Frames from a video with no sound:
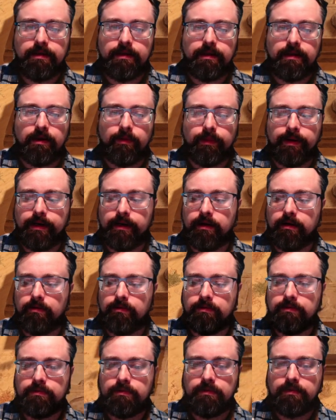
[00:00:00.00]
Here we go.
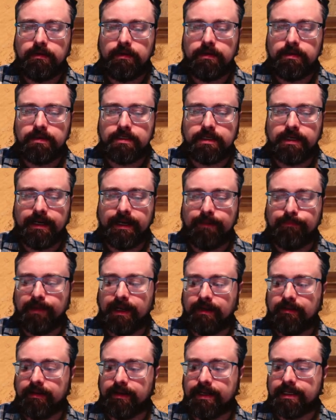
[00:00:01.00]
I'm going to get
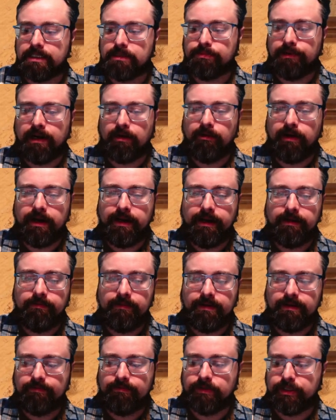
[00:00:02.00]
my clicking spot ready,
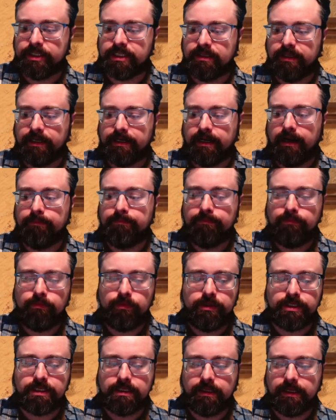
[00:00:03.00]
and we'll just click up.
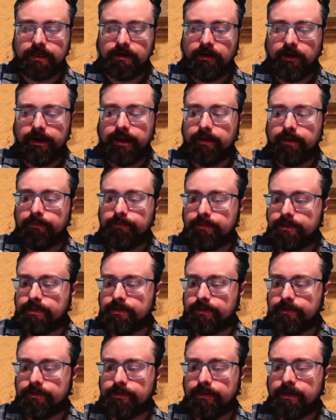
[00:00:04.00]
We'll just click on up
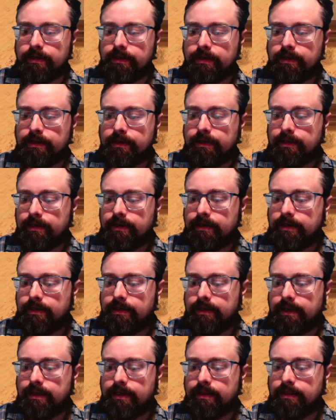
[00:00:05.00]
to
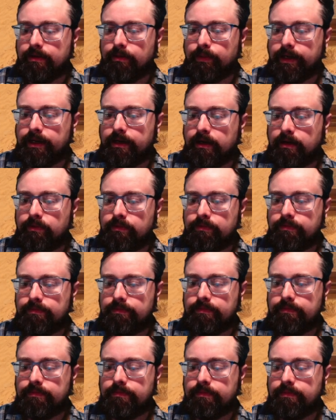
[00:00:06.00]
10. There we go.
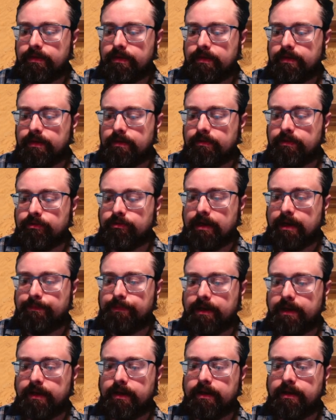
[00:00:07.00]
Drop
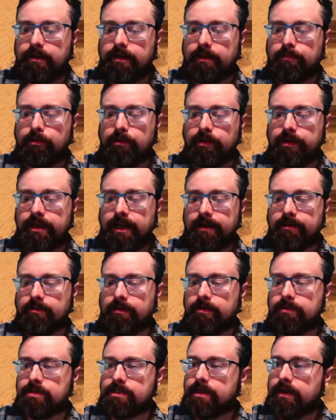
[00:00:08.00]
in double
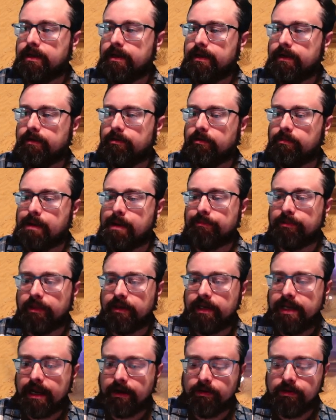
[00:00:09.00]
Necros. Remember,
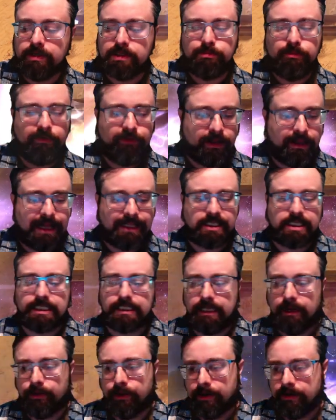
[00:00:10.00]
the Necros move a lot
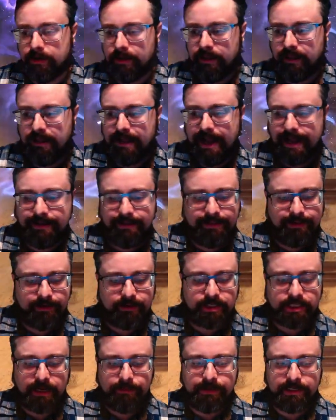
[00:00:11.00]
slower than their
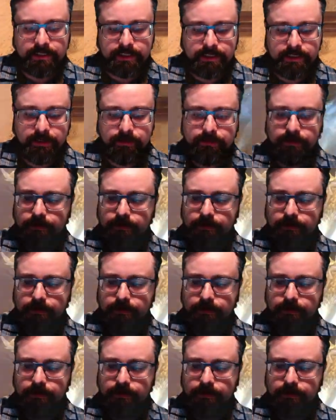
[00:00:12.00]
summons do.